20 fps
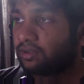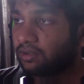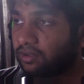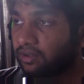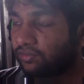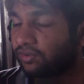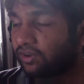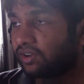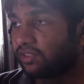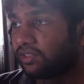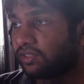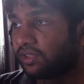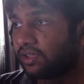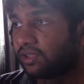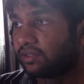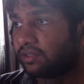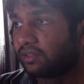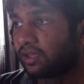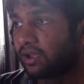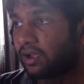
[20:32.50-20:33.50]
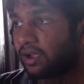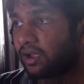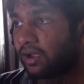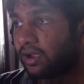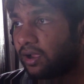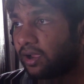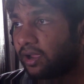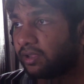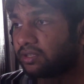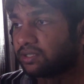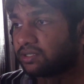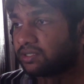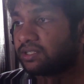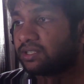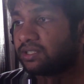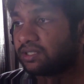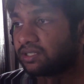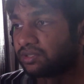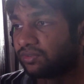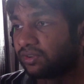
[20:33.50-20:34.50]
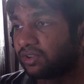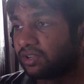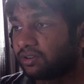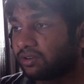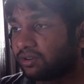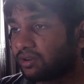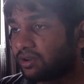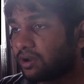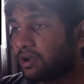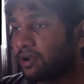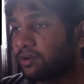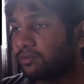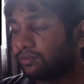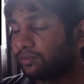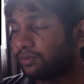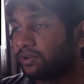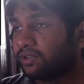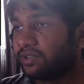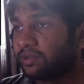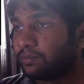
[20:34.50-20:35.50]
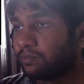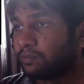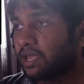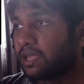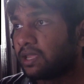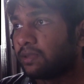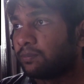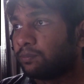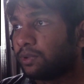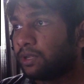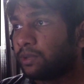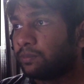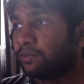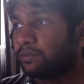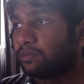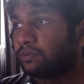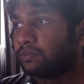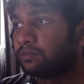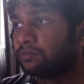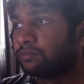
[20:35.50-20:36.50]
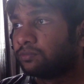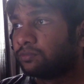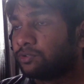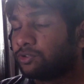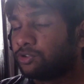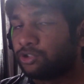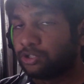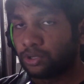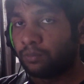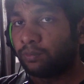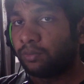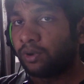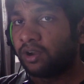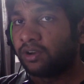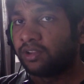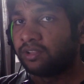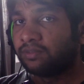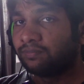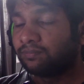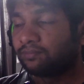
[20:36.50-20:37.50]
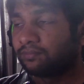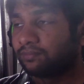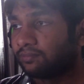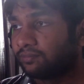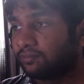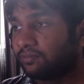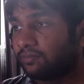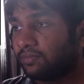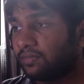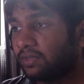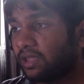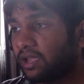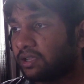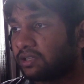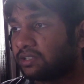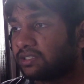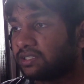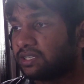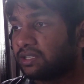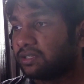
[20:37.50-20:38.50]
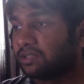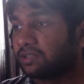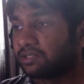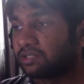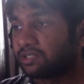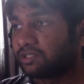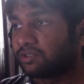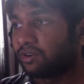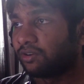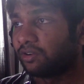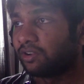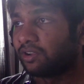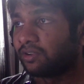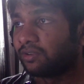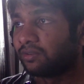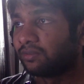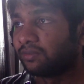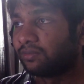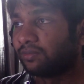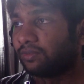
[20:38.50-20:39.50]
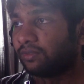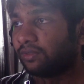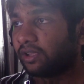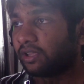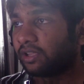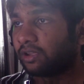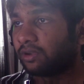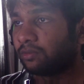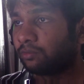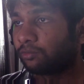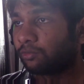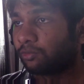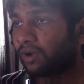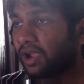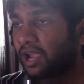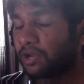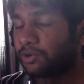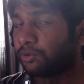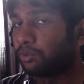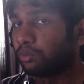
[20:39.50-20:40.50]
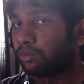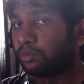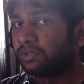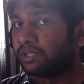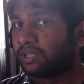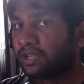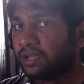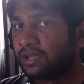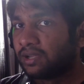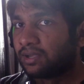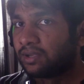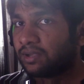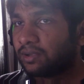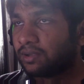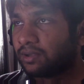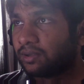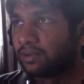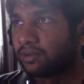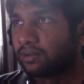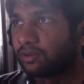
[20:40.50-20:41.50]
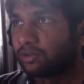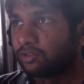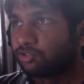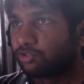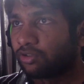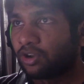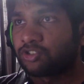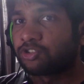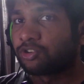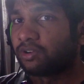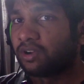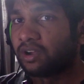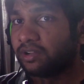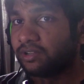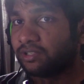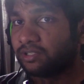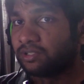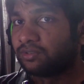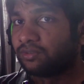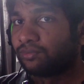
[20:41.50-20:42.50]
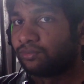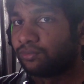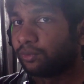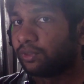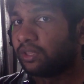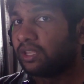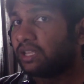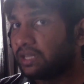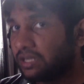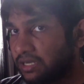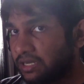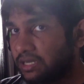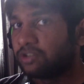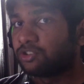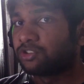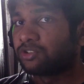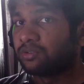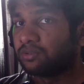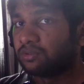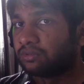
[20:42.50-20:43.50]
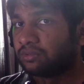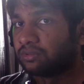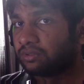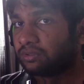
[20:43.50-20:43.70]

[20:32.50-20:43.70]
if anything, I could see this figure not really making people jump on it. I can see this starting like a grand old treasure hunt for the initial